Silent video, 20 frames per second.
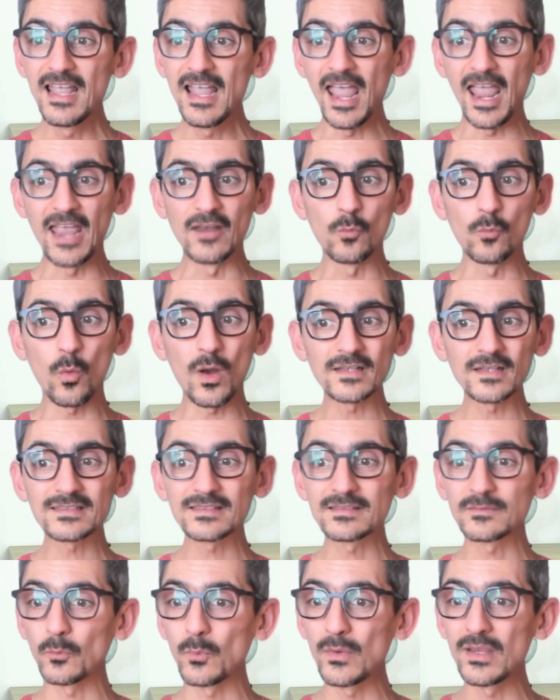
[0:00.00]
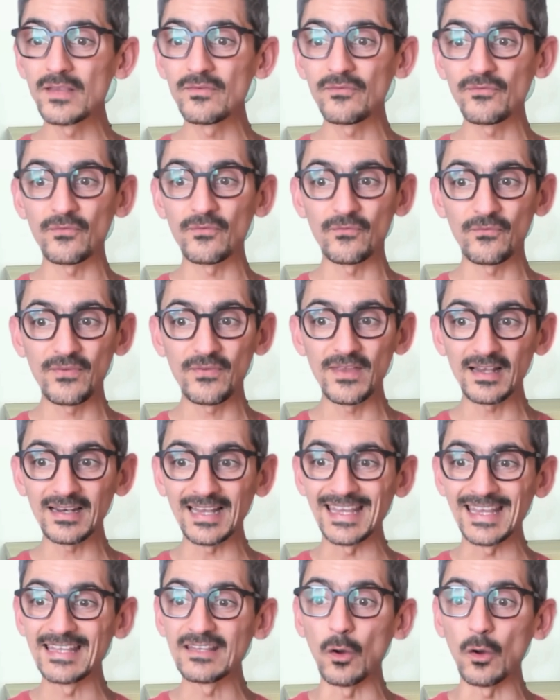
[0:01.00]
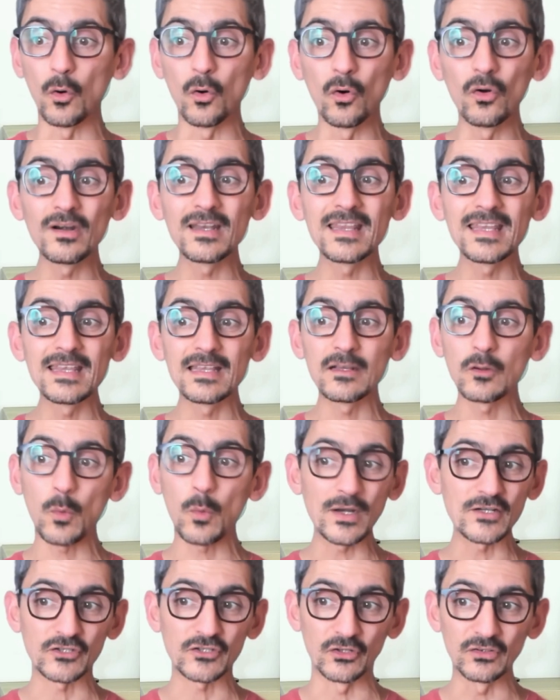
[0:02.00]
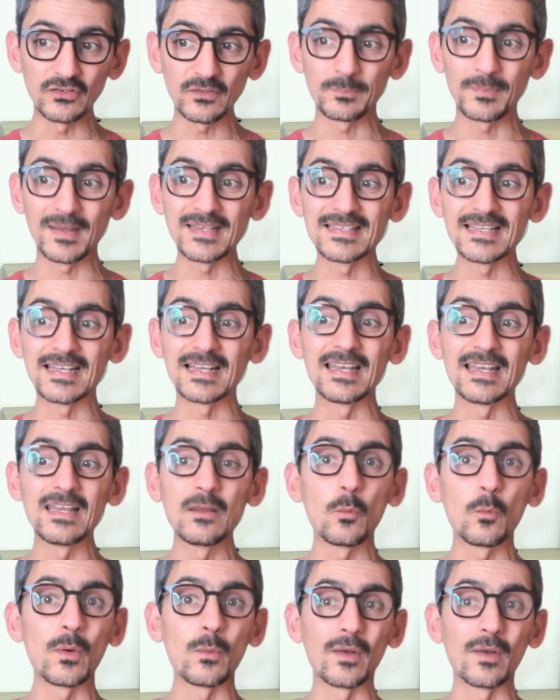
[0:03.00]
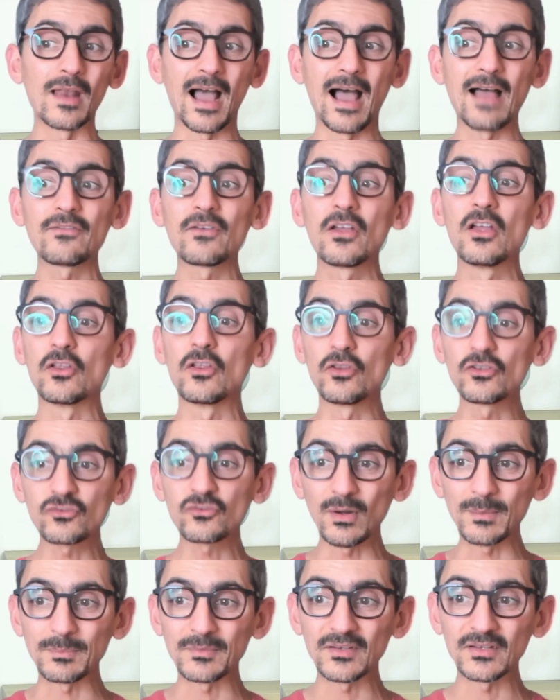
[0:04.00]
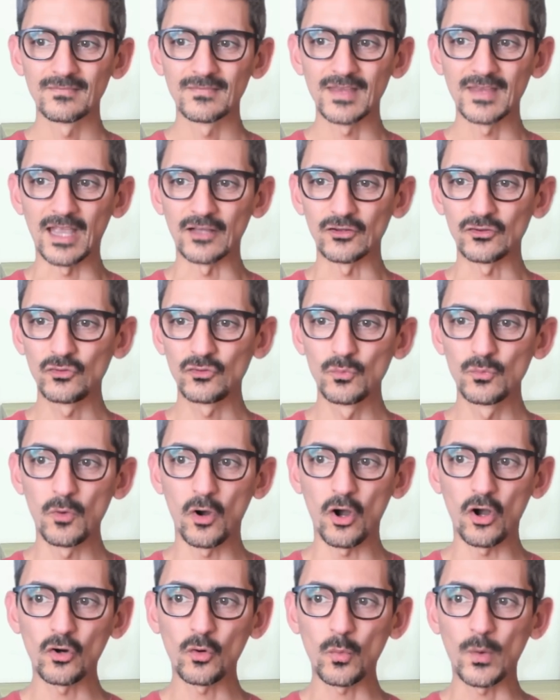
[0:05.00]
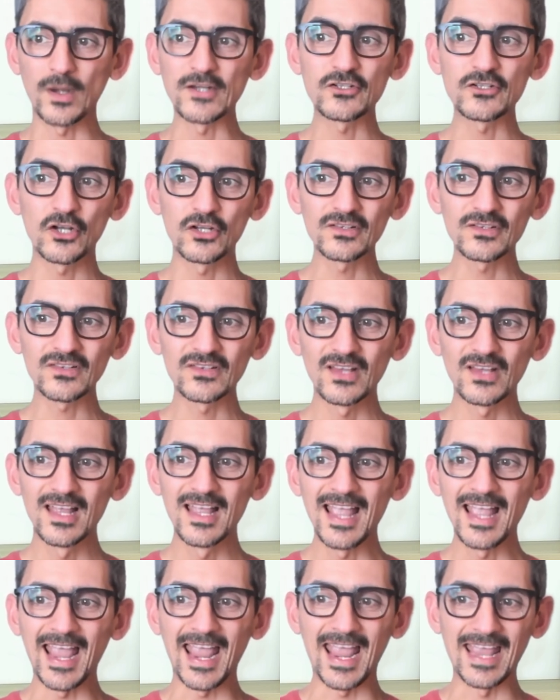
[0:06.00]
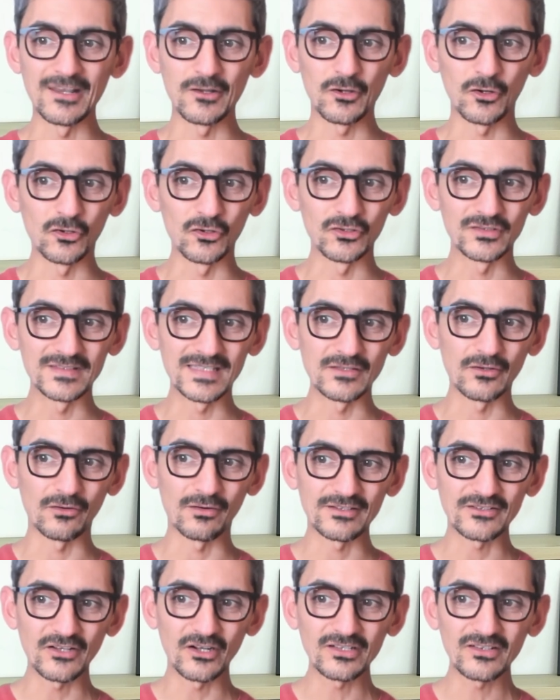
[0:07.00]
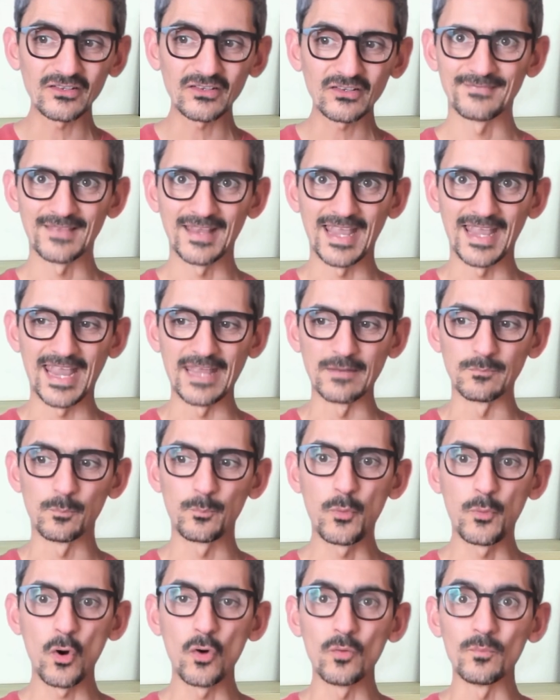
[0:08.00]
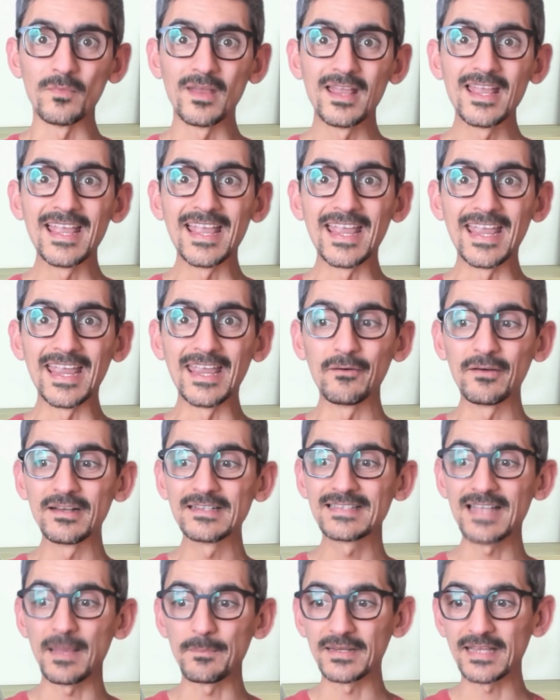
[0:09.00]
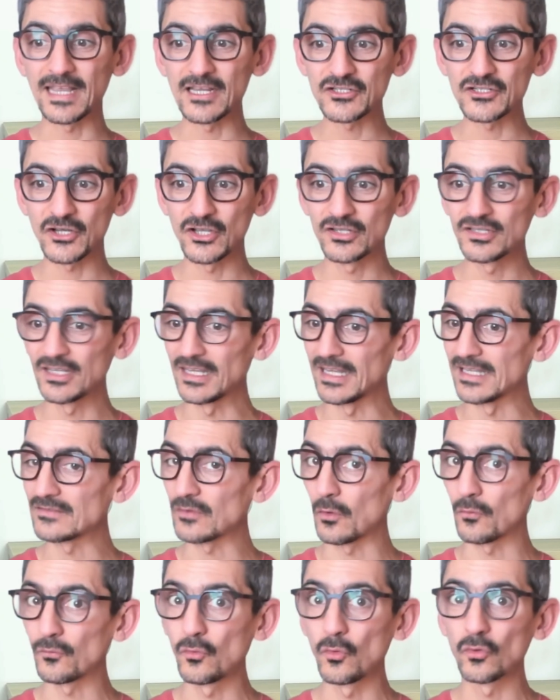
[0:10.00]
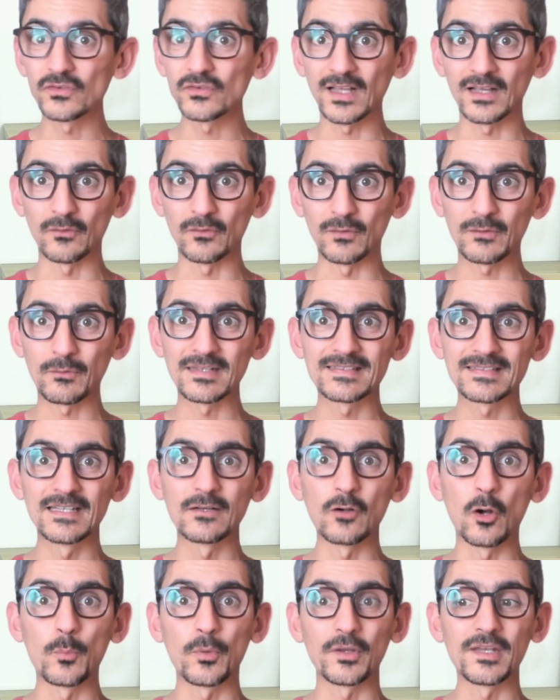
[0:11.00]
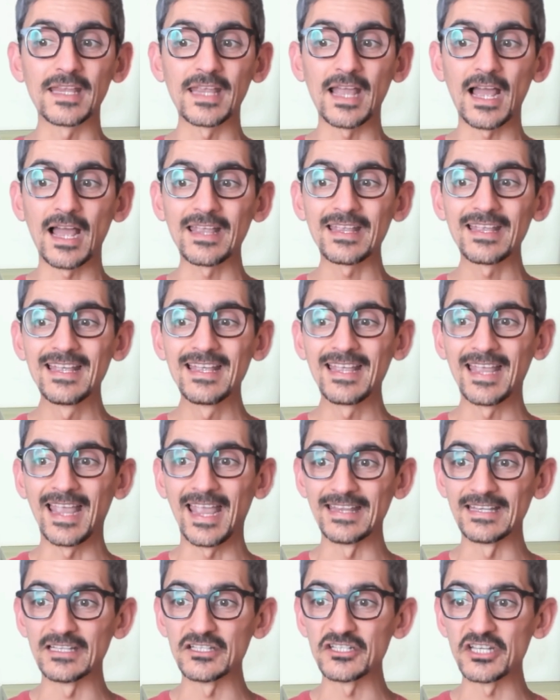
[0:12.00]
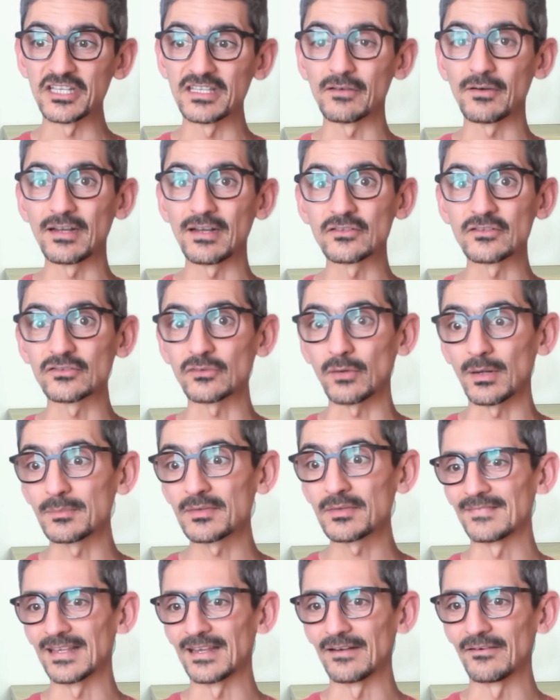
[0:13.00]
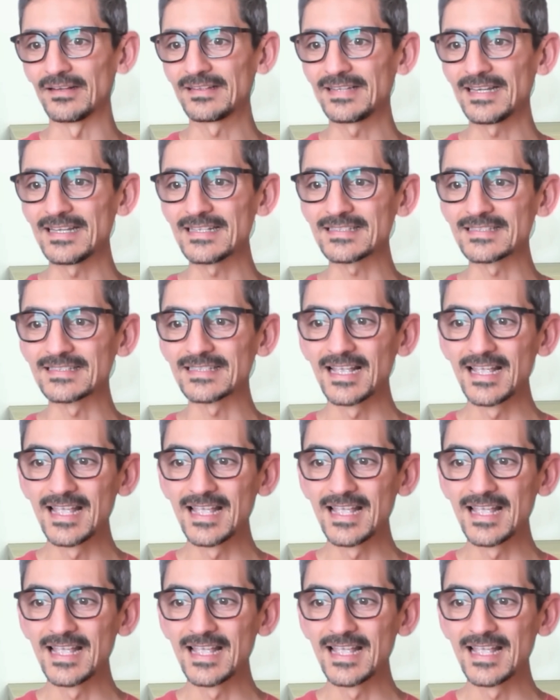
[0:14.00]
And once we fill in all the questions, basically, we will have the script. Yeah, two more questions and you're going to see the result. And boom, here is the application. It's of course requesting OpenAI and it generates the script. Here it is.